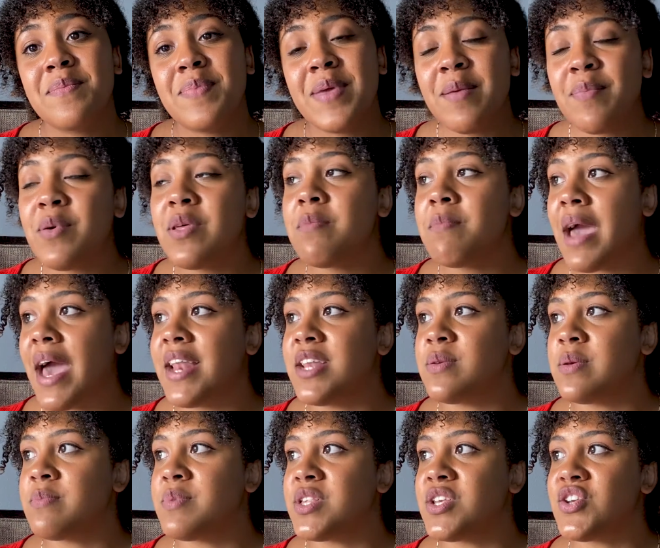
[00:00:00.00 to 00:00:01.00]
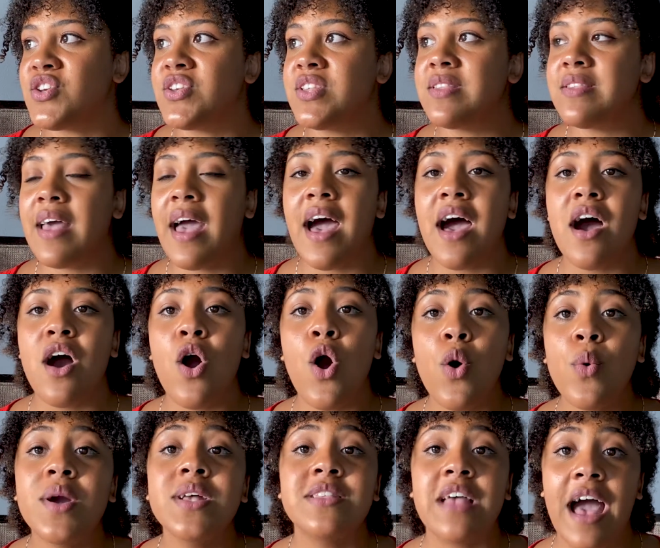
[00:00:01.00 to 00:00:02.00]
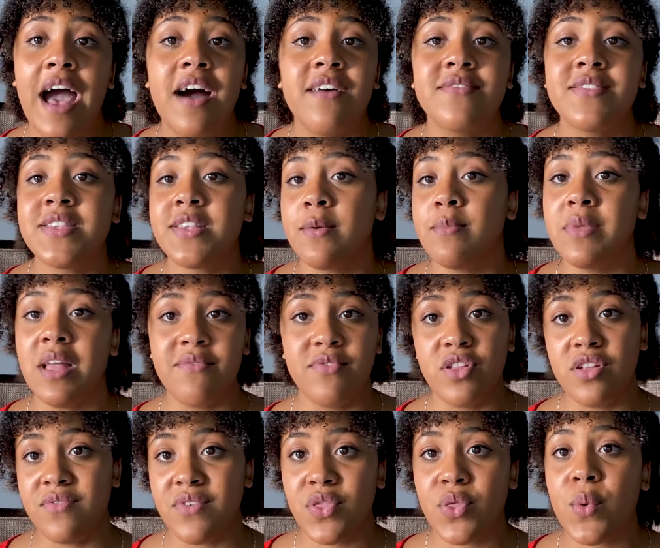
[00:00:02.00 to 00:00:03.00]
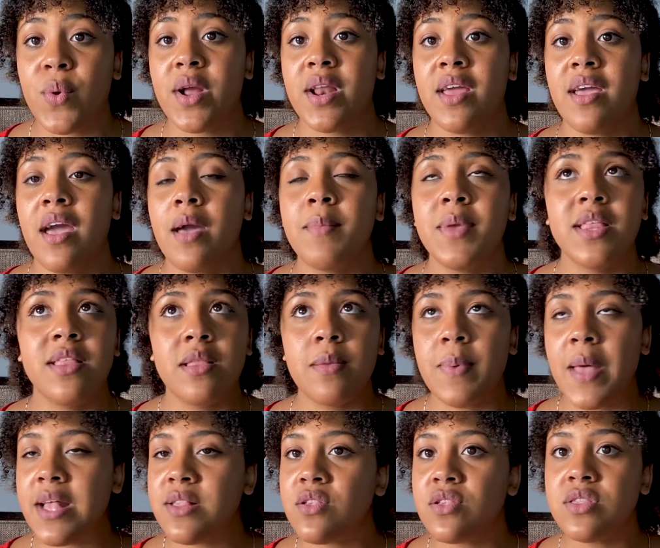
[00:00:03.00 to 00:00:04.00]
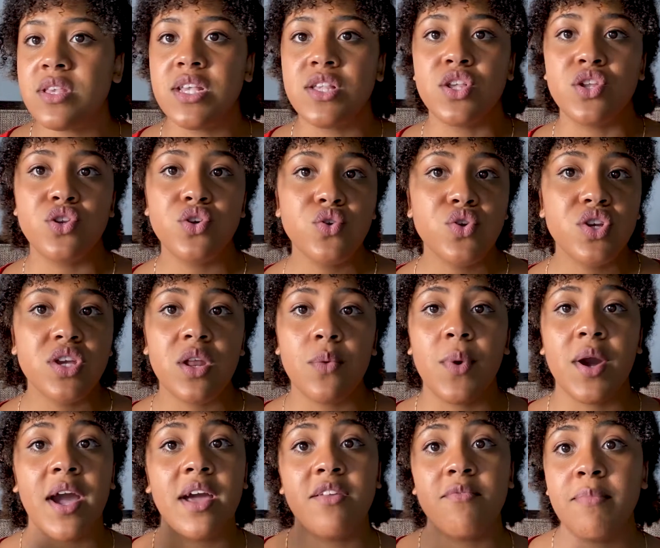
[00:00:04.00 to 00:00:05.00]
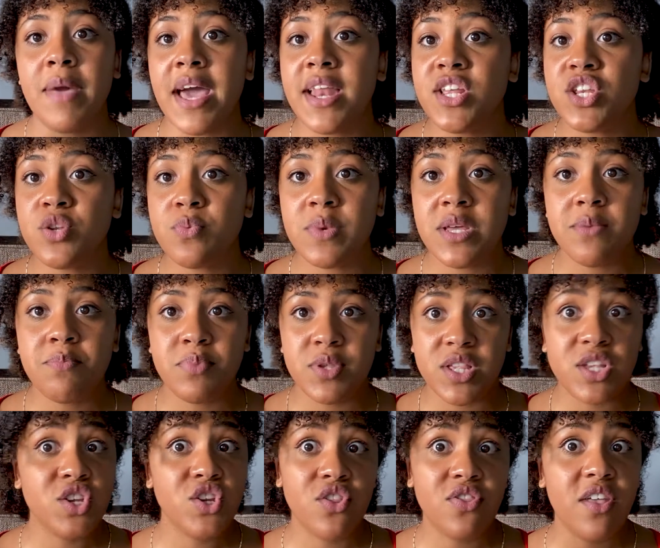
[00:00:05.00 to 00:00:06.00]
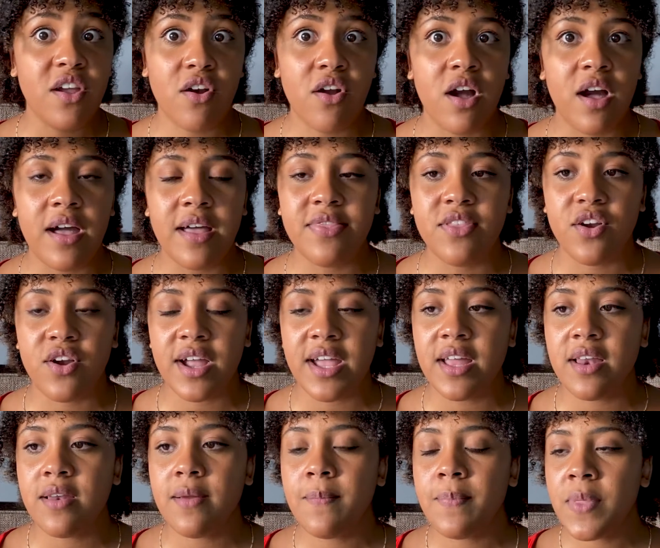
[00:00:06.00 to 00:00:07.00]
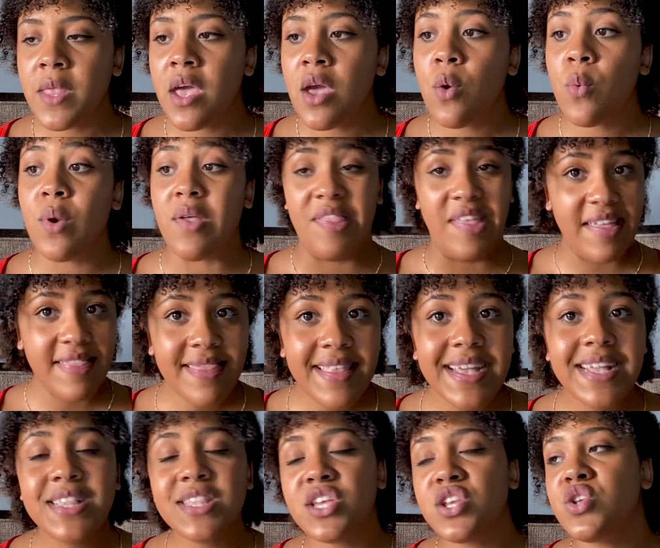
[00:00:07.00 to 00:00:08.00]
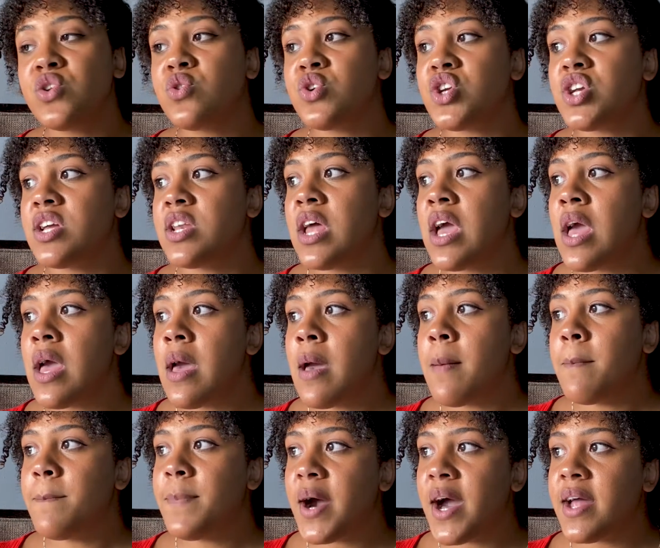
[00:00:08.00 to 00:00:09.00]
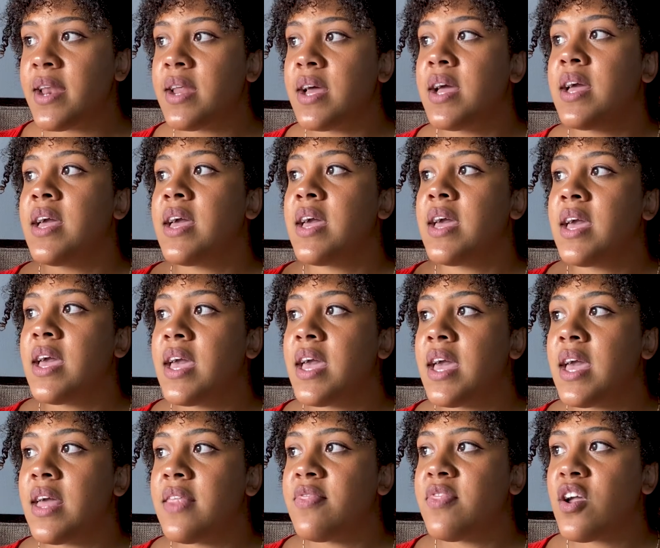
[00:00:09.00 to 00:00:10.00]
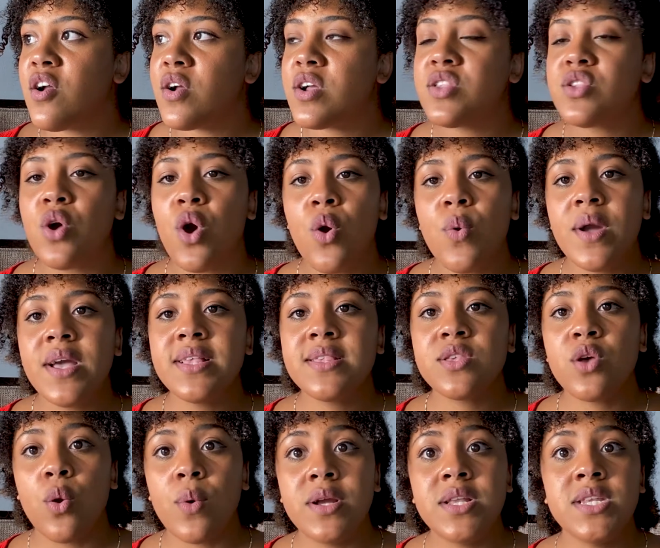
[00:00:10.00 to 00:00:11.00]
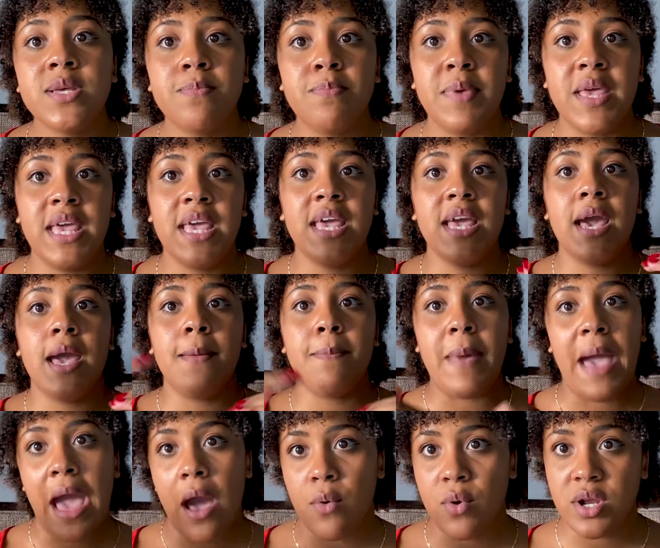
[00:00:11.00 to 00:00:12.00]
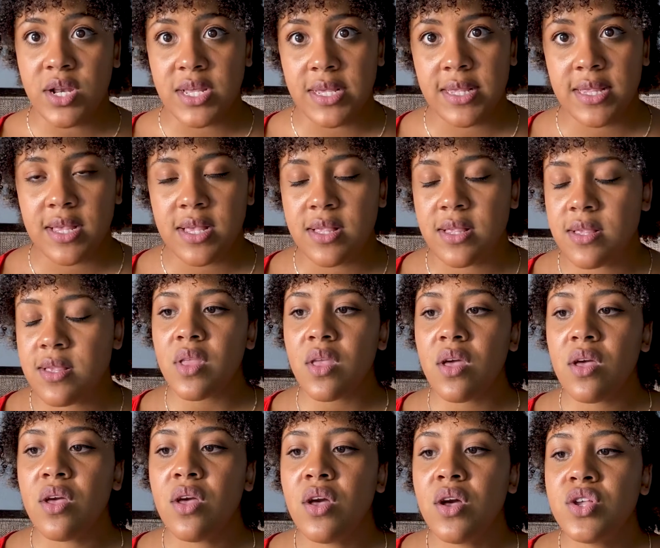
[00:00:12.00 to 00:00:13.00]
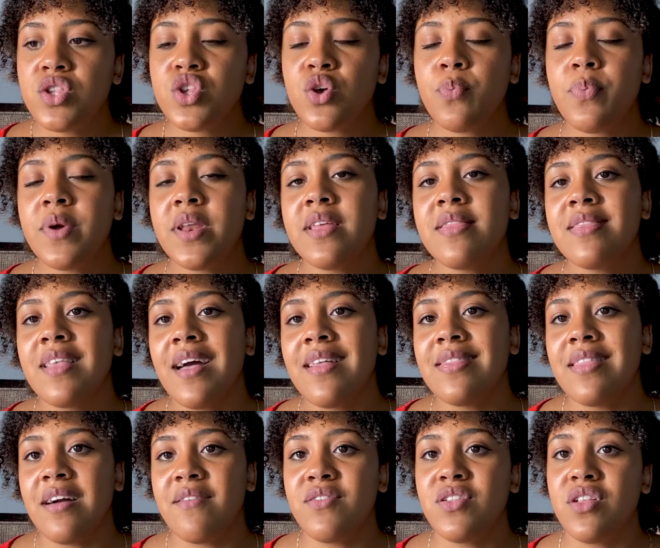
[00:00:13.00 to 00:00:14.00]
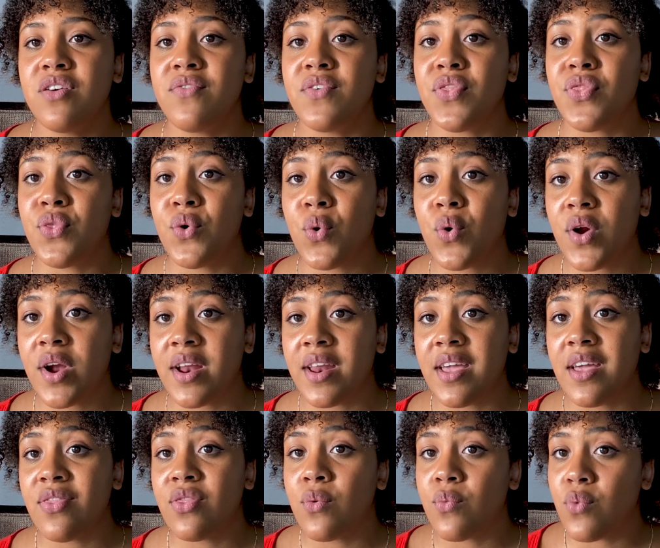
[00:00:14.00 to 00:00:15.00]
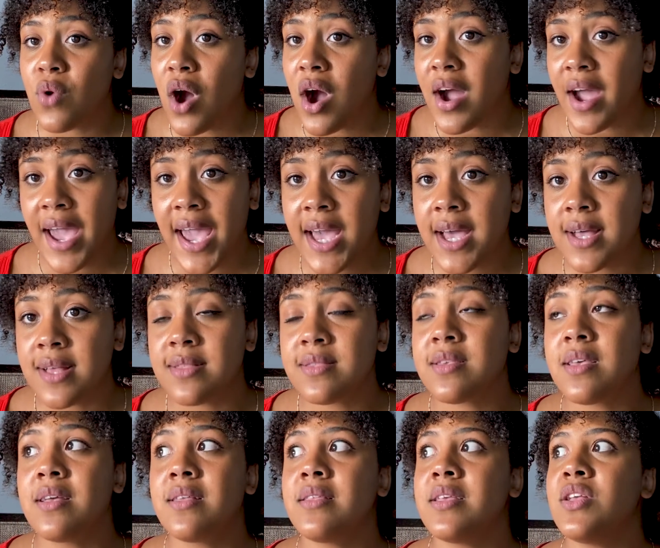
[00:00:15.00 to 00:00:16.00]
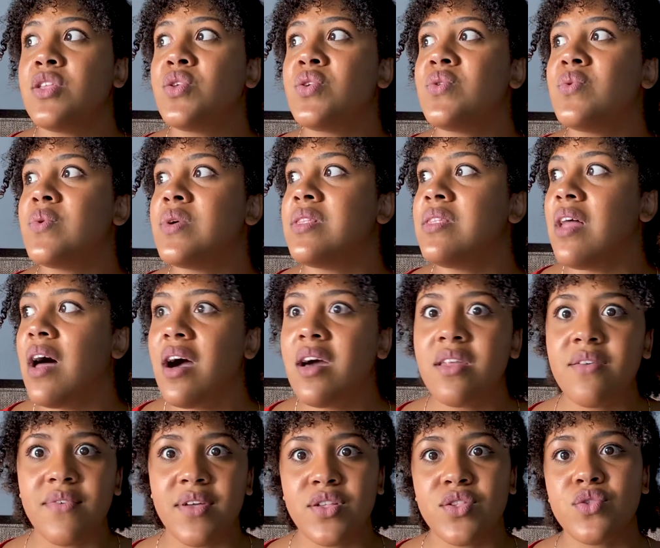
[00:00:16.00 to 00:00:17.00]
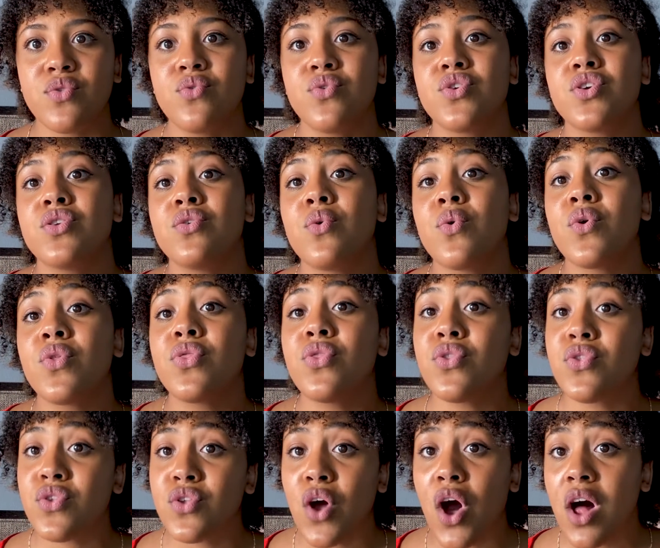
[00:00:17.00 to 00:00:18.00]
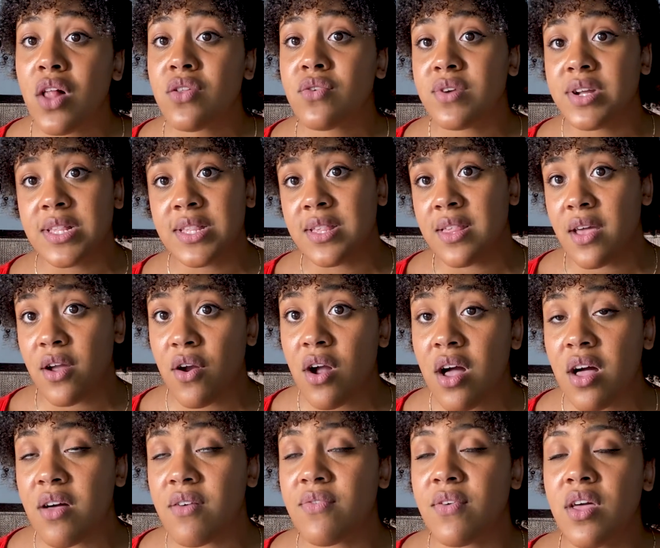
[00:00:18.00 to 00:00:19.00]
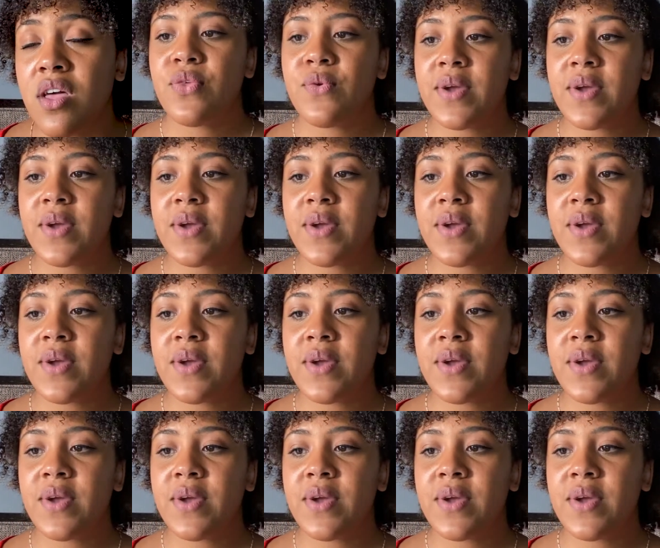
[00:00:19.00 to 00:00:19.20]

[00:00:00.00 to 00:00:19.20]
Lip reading: People in management positions always have some level of authority. I mean, it depends on the institution and what kind of management position they're in within the institution, but there is always going to be a power distance. So putting that level of authority in the wrong hands can lead to a lot of exclusion or tolerance thereof.